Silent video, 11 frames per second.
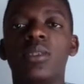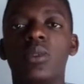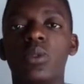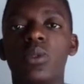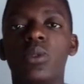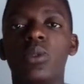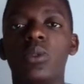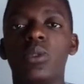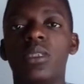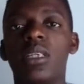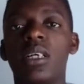
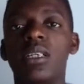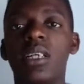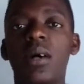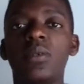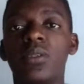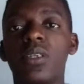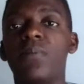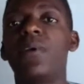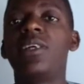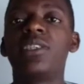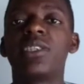to down to the
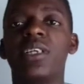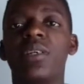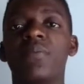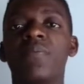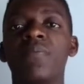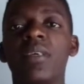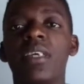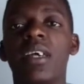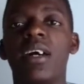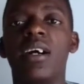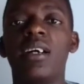brainstem.
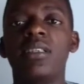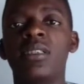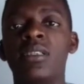Yeah,